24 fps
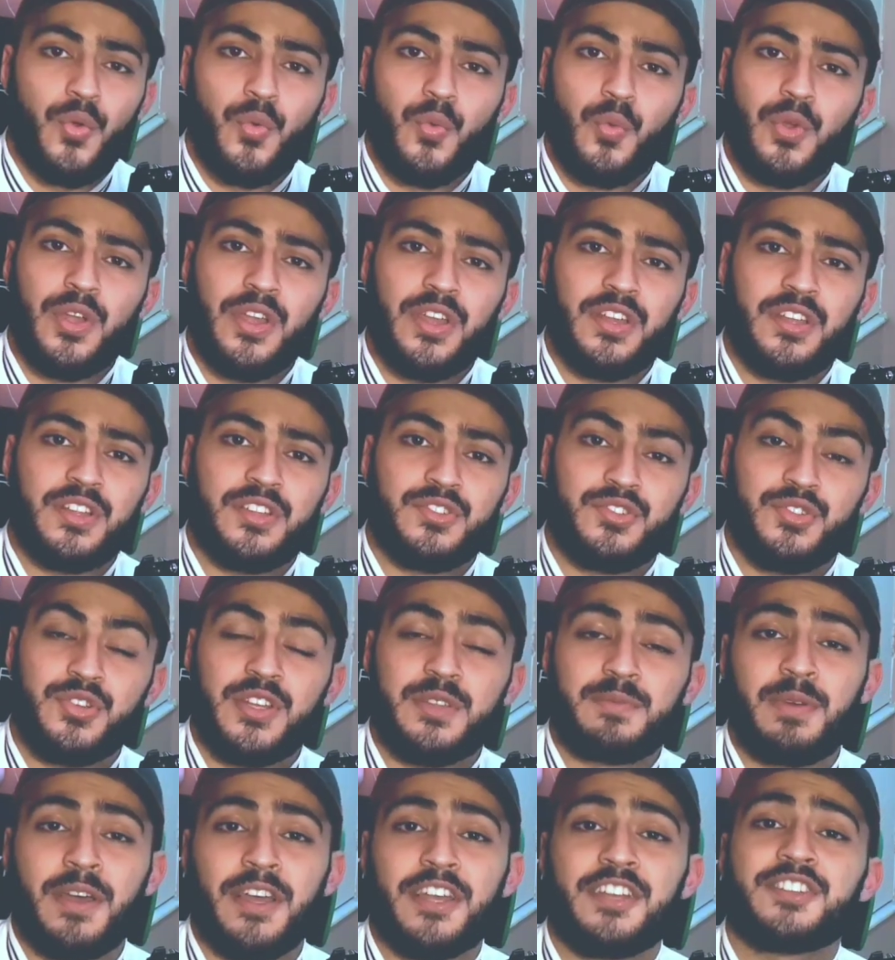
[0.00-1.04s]
we
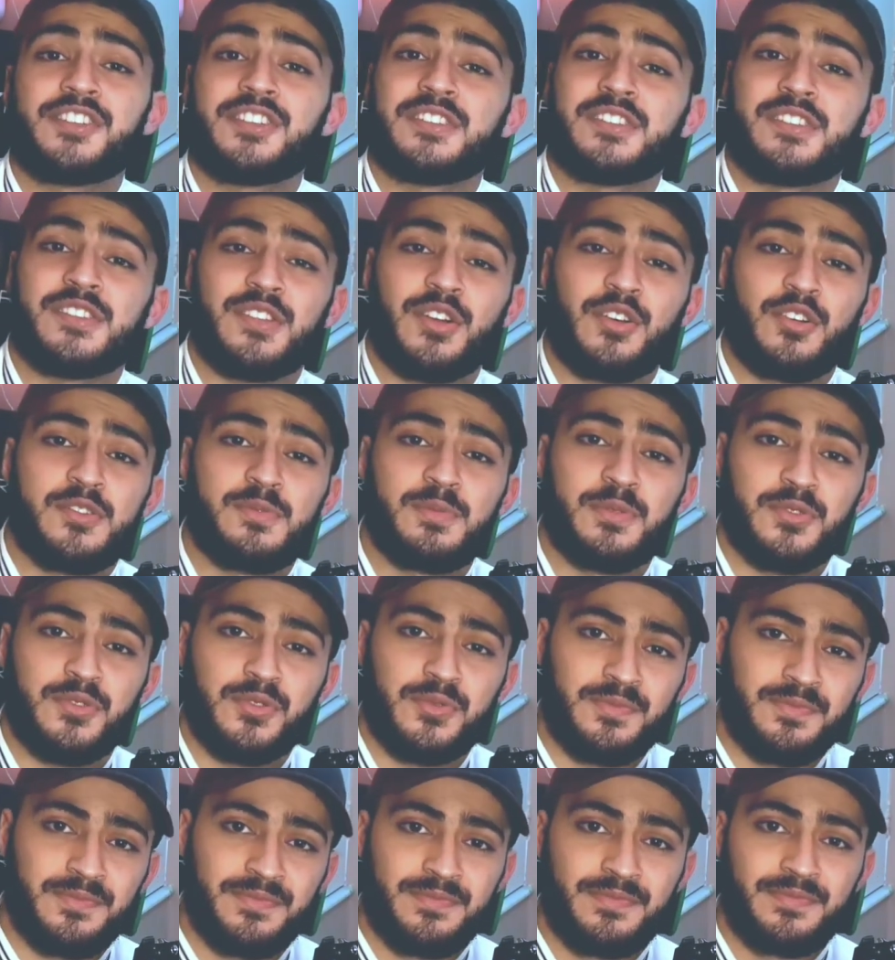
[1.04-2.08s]
treat patients in the hospital,